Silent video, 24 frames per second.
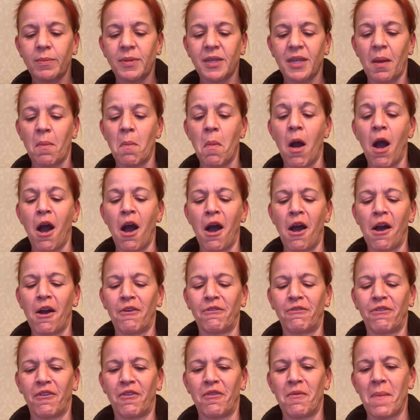some
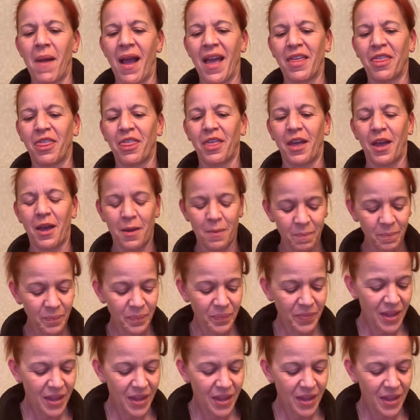off of my thumb.